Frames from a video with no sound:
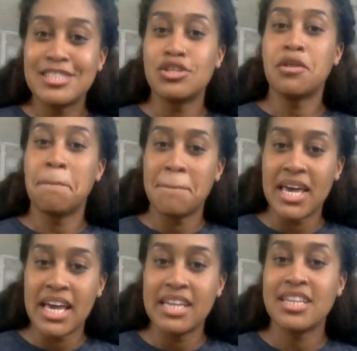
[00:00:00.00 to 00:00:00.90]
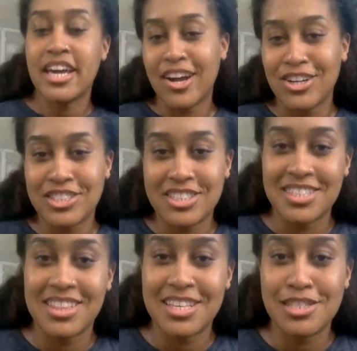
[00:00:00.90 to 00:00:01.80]
so the main characters
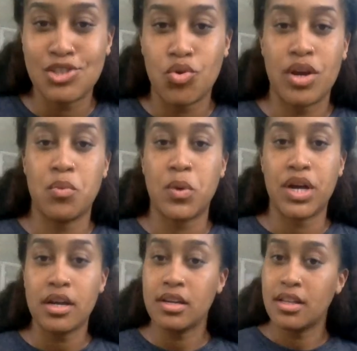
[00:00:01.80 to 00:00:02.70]
in this story were